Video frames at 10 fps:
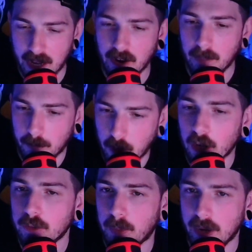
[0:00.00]
of
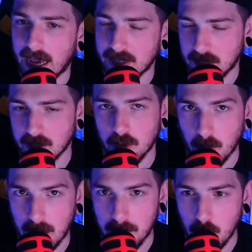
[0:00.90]
Dr. Parnassus,
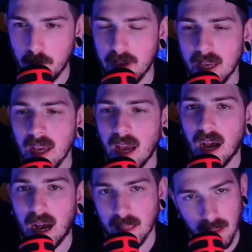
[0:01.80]
great movie.
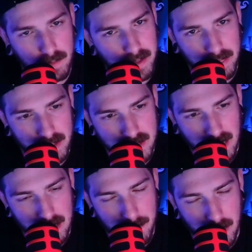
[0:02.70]
I love 10 Things I
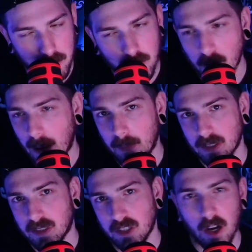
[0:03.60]
Hate About You. I'm a
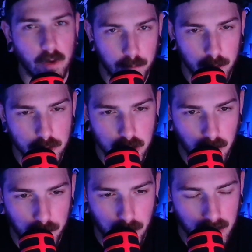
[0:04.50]
sucker for a
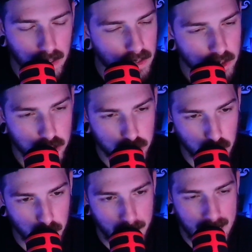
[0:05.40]
chick flick.
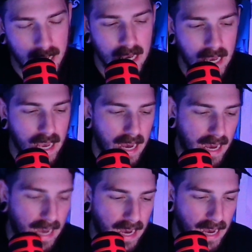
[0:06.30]
Sue me.
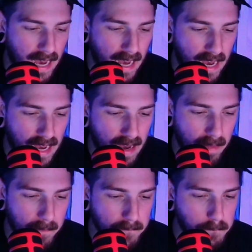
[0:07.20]
But
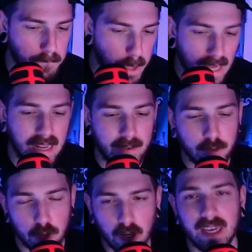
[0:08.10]
if
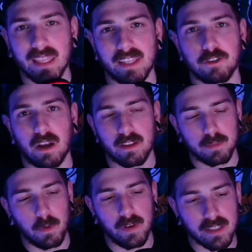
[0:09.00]
you took Heath Ledger out of this
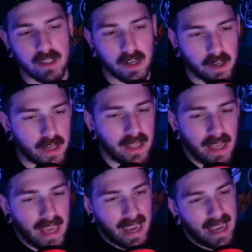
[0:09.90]
movie, it's not good.
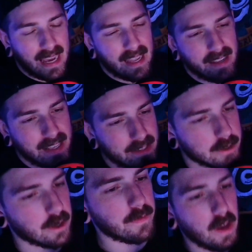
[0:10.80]
And he
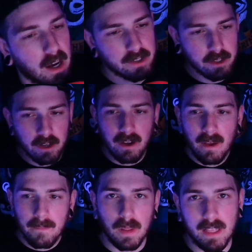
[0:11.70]
deserved the Oscar.
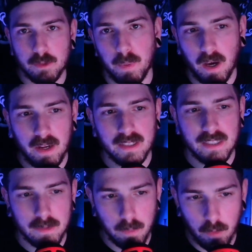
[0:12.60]
But let's be honest,
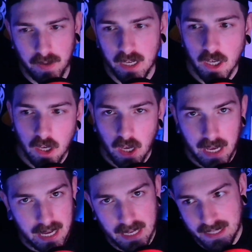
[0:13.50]
this movie
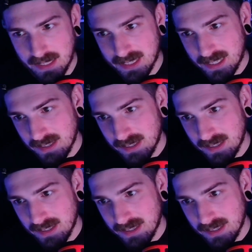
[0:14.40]
is